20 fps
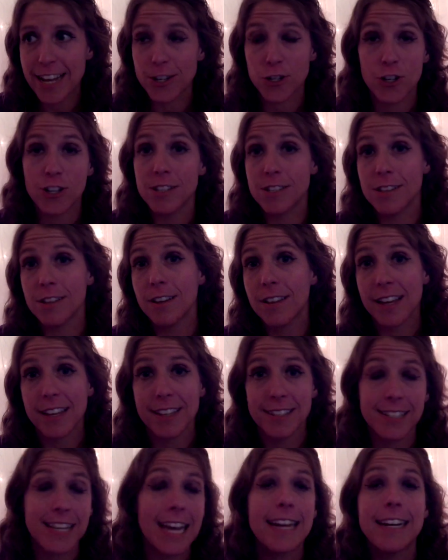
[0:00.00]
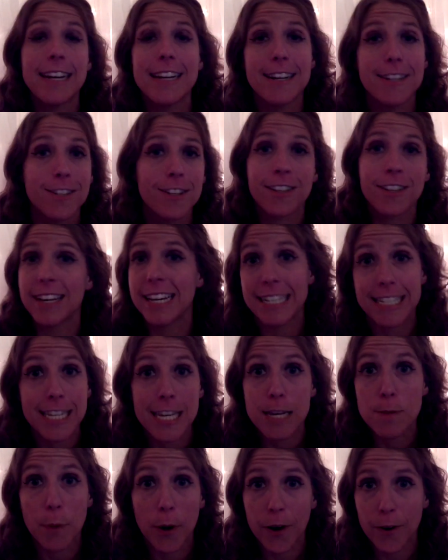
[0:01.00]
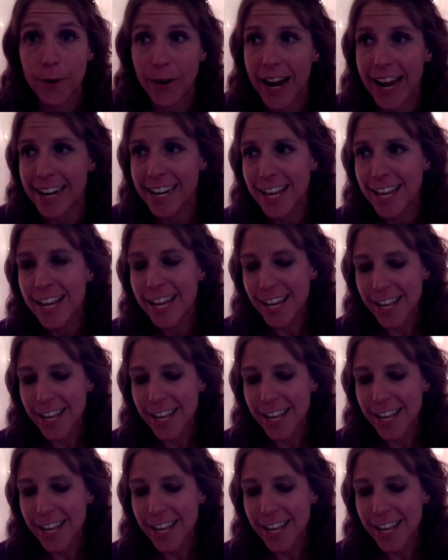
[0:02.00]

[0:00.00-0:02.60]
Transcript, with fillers: Because she doesn't look like, Sandy doesn't look like a T-bird, right?